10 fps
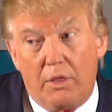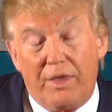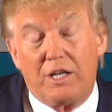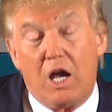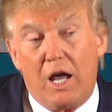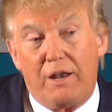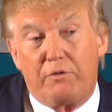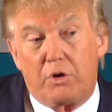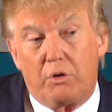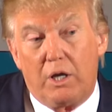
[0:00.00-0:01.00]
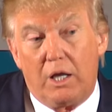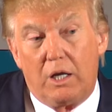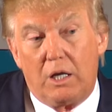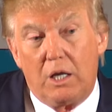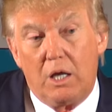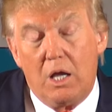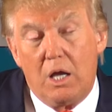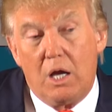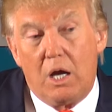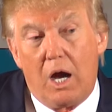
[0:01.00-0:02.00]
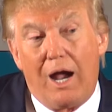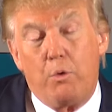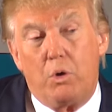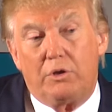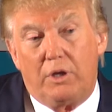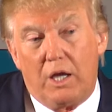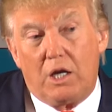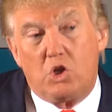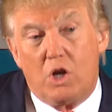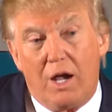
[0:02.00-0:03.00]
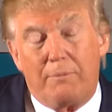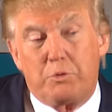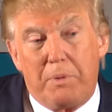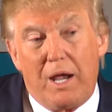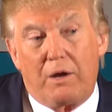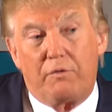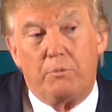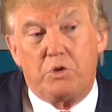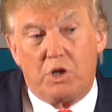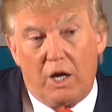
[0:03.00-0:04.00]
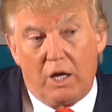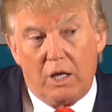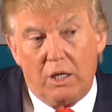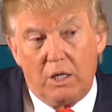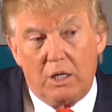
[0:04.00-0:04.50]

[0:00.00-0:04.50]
that God ever created. I will take jobs back from China.